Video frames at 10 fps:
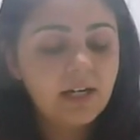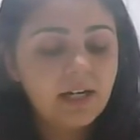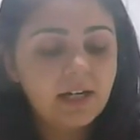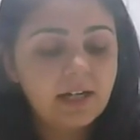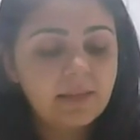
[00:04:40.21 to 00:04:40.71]

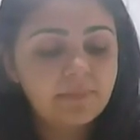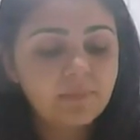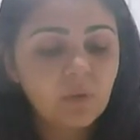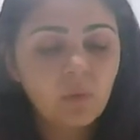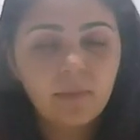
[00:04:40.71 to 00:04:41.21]
um,
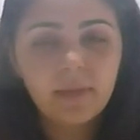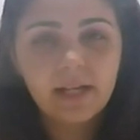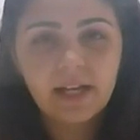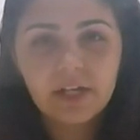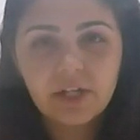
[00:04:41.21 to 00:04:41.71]
what
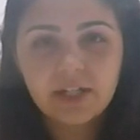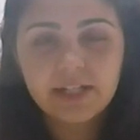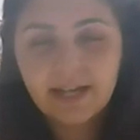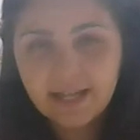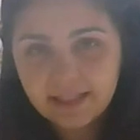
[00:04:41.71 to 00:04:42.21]
medication to
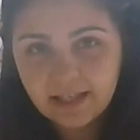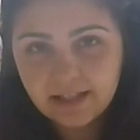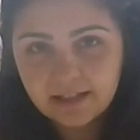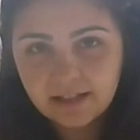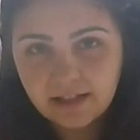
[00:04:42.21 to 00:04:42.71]
take
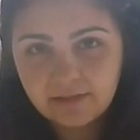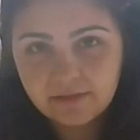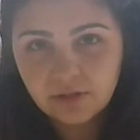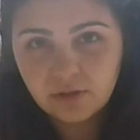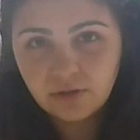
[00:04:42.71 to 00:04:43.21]
that
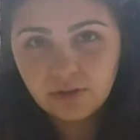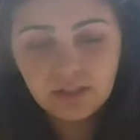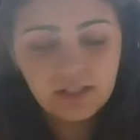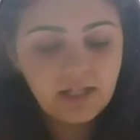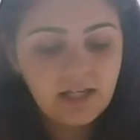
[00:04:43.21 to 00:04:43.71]
afternoon
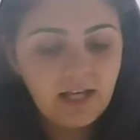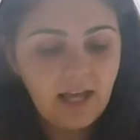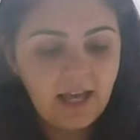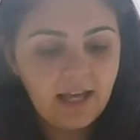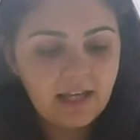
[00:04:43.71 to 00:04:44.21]

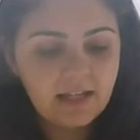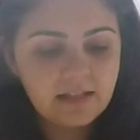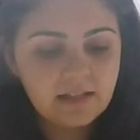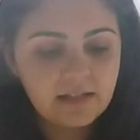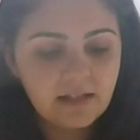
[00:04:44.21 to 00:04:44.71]

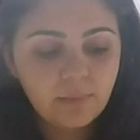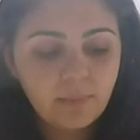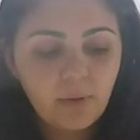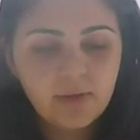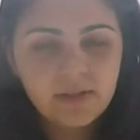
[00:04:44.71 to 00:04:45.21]
and
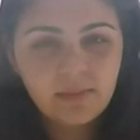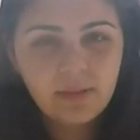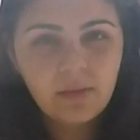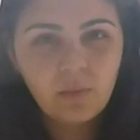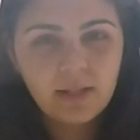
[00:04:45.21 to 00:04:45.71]

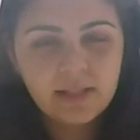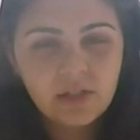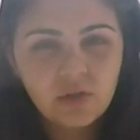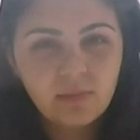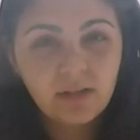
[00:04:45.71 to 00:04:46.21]
possibly when
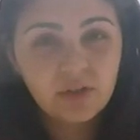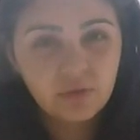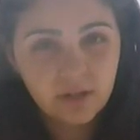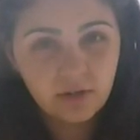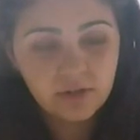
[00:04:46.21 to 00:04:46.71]
to do my
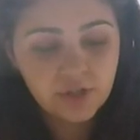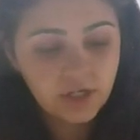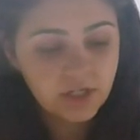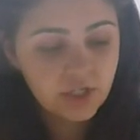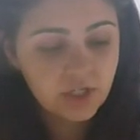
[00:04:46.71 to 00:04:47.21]
trigger
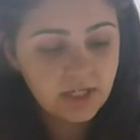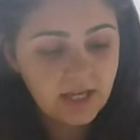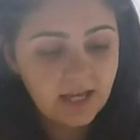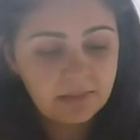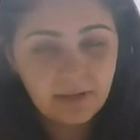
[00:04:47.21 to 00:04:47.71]
injection
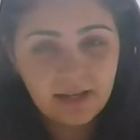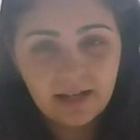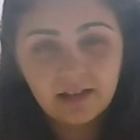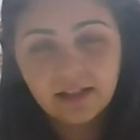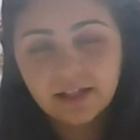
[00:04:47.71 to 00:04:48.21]
and my
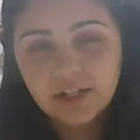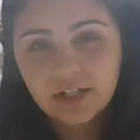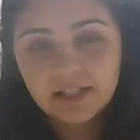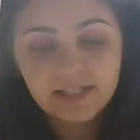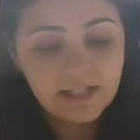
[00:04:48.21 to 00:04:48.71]
egg collection
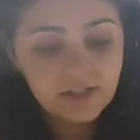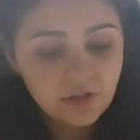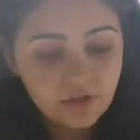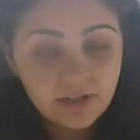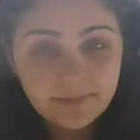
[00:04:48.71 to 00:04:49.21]
at the day
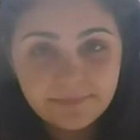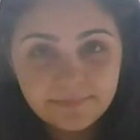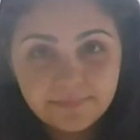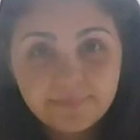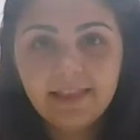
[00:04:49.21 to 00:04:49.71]
surgery.
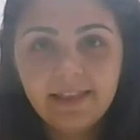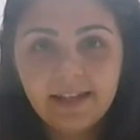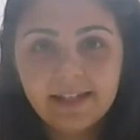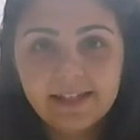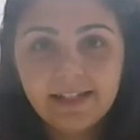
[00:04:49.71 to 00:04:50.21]

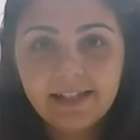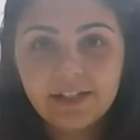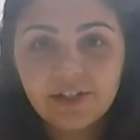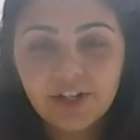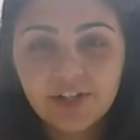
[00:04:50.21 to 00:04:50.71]
That is it,
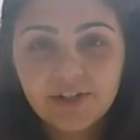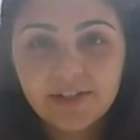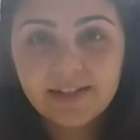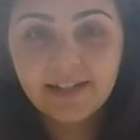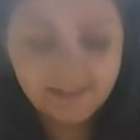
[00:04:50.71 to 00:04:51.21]

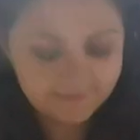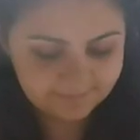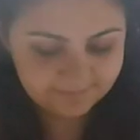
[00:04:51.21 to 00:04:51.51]
injection's done.